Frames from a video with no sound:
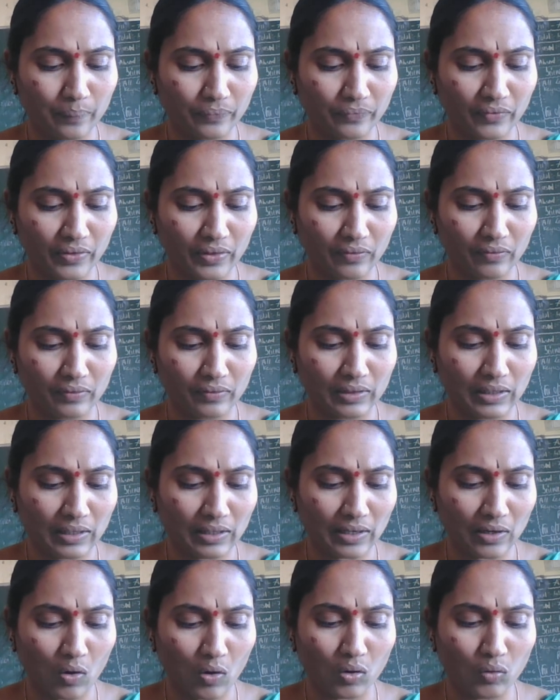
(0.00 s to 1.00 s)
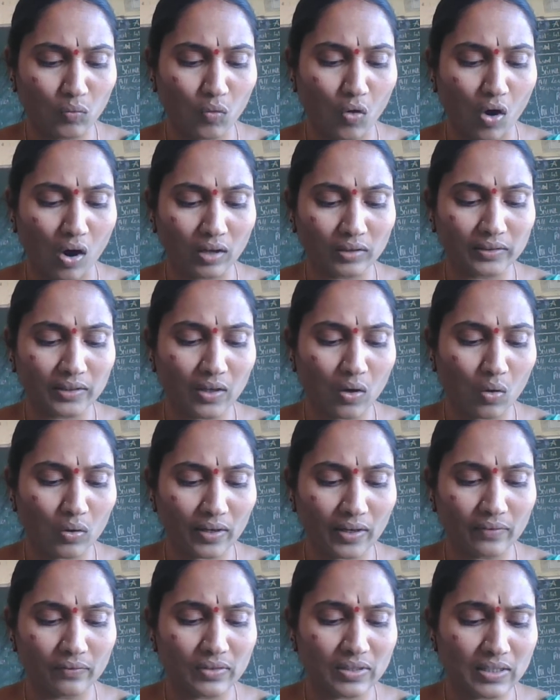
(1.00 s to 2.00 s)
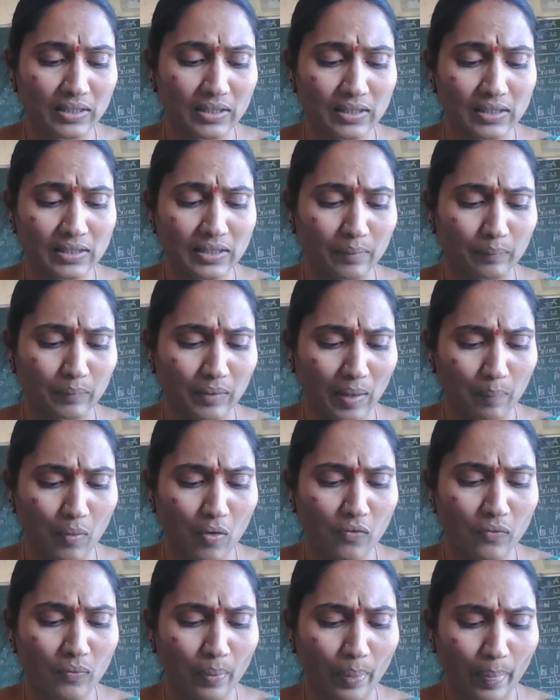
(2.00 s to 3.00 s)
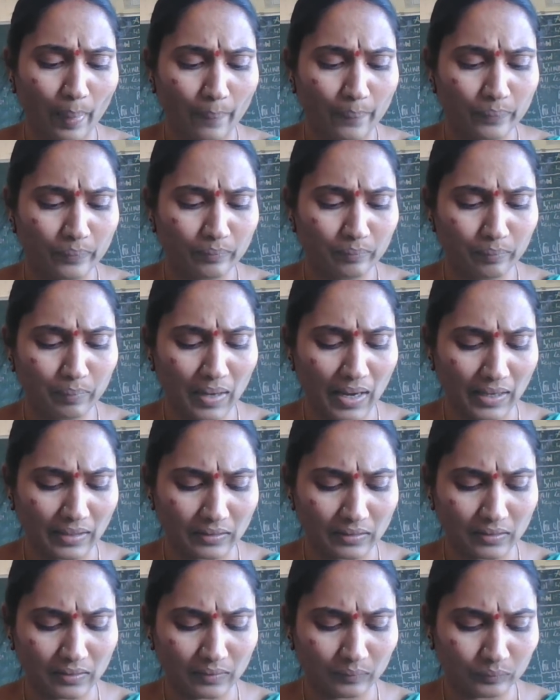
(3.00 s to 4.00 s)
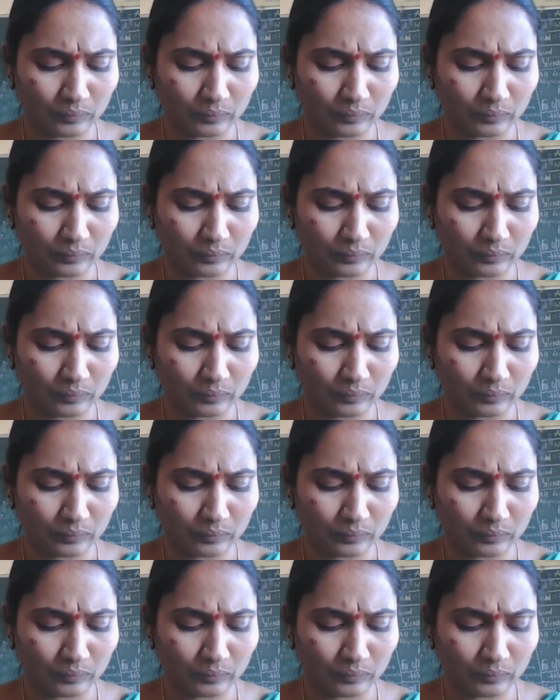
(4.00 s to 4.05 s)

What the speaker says: when they cannot walk, then how can we see the same type of plants?